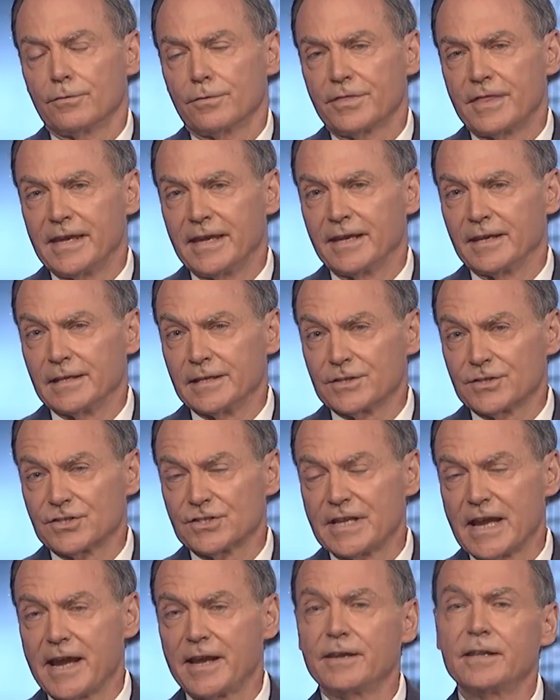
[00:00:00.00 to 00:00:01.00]
thing
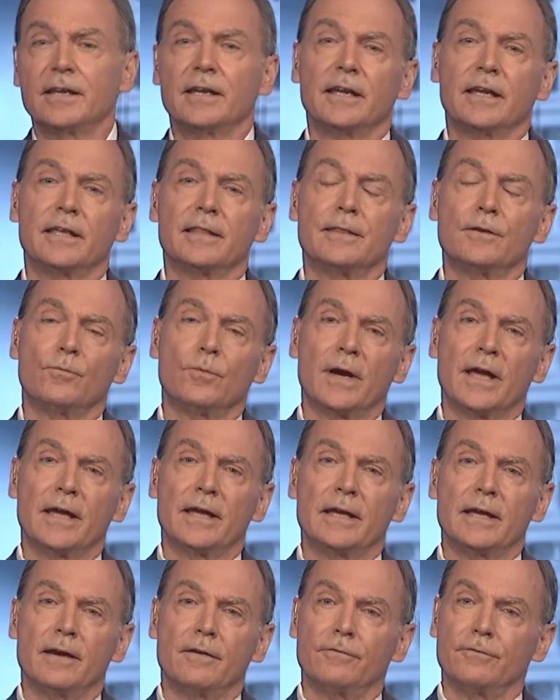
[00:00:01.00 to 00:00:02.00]
standing in the
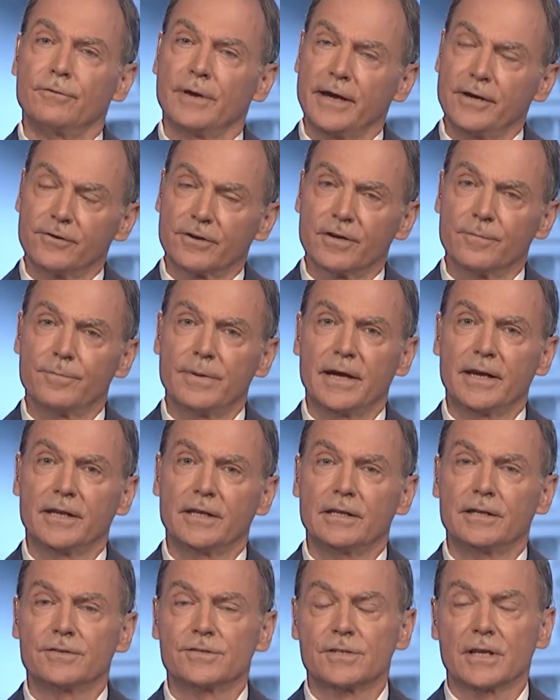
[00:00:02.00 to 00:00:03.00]
way of greater
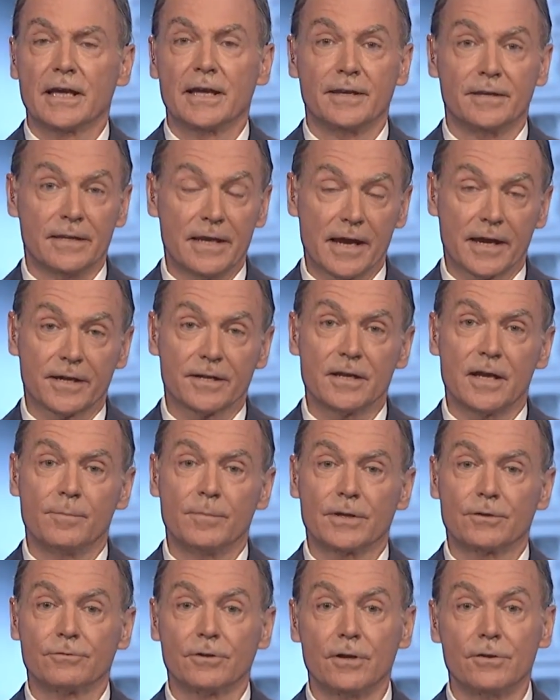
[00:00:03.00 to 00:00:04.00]
competitiveness and
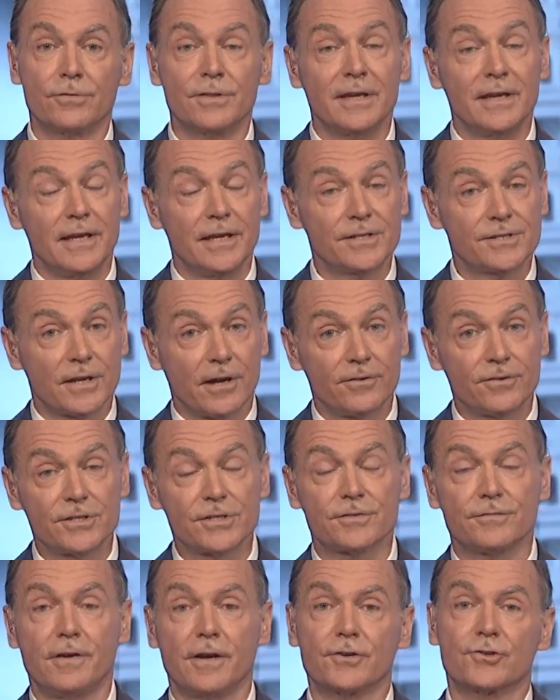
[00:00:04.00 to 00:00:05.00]
economic growth is our
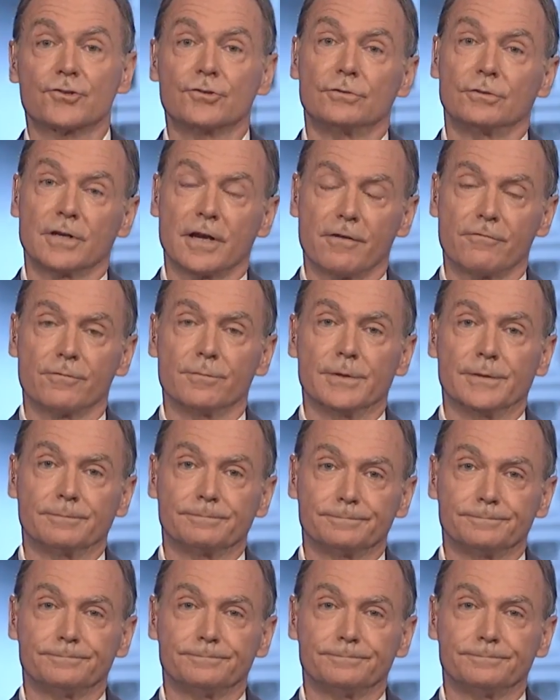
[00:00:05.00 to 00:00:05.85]
dysfunctional government.